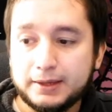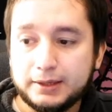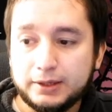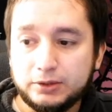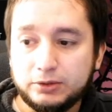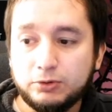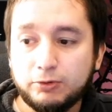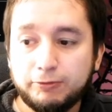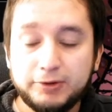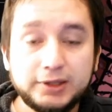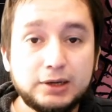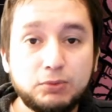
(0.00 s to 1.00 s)
your
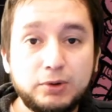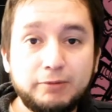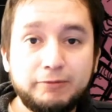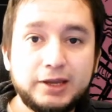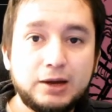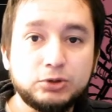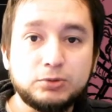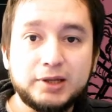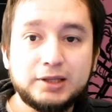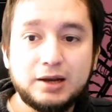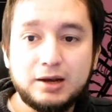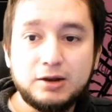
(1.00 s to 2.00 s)
filter will be
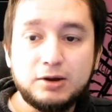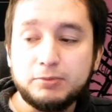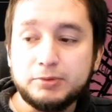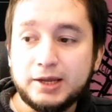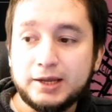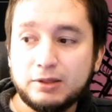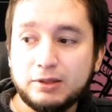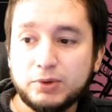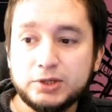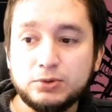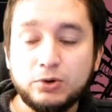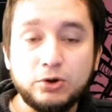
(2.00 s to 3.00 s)
automatically updated
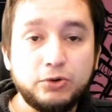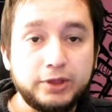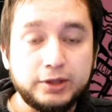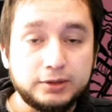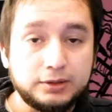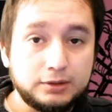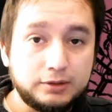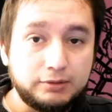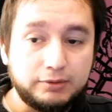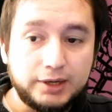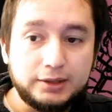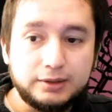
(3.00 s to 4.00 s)
when you load it,
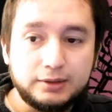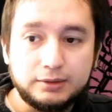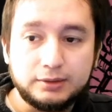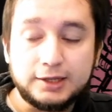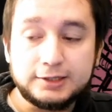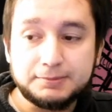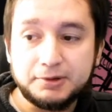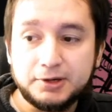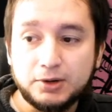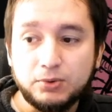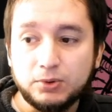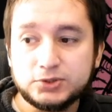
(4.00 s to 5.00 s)
right? That's pretty
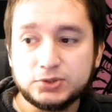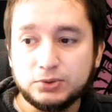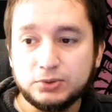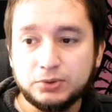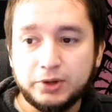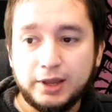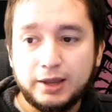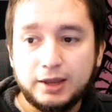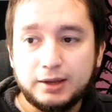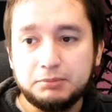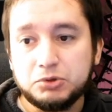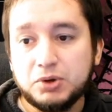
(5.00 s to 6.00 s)
cool. So
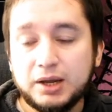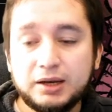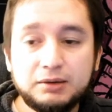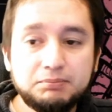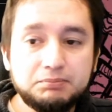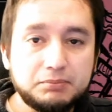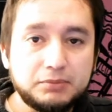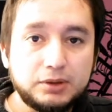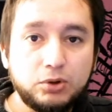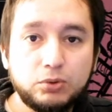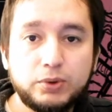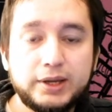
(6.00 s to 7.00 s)
you can
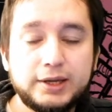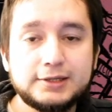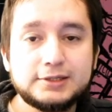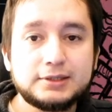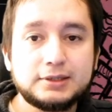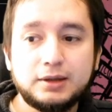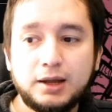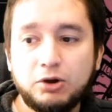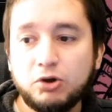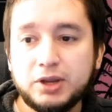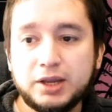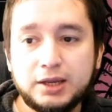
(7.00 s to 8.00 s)
always
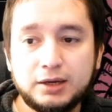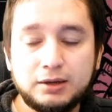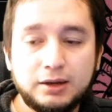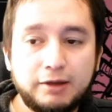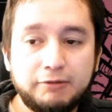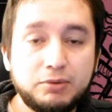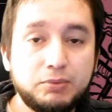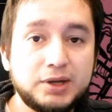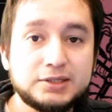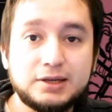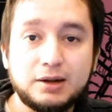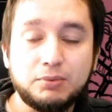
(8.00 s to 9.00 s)
log in every
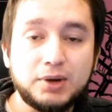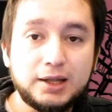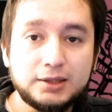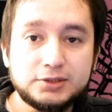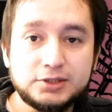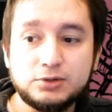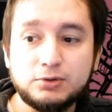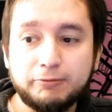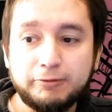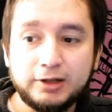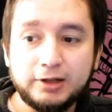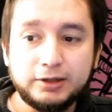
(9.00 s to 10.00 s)
once in a while, check your
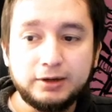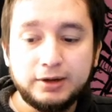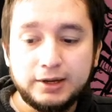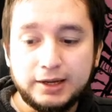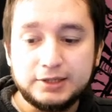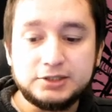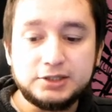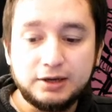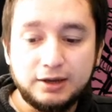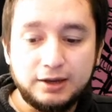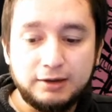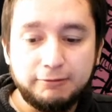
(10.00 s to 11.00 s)
filter, and check
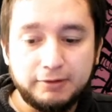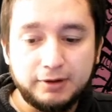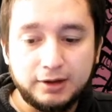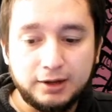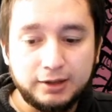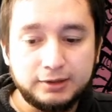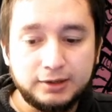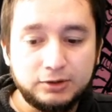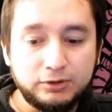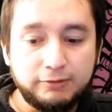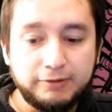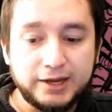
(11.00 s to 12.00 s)
if the
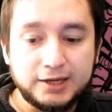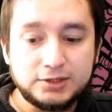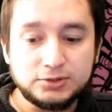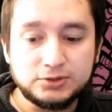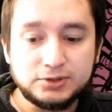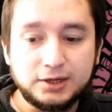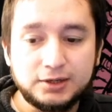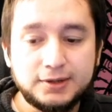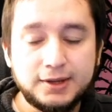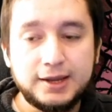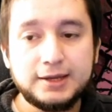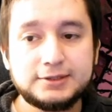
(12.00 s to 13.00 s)
notifications here
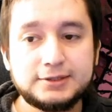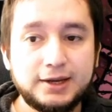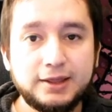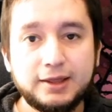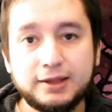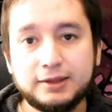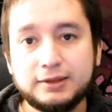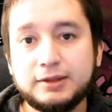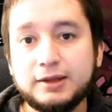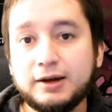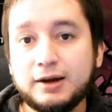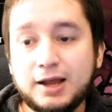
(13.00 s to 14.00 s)
say that
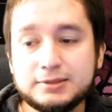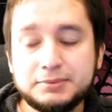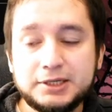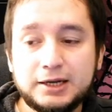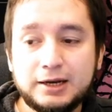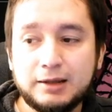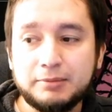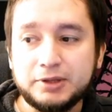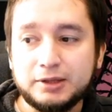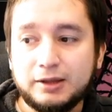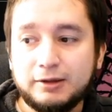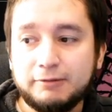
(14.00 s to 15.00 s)
there has been an update. If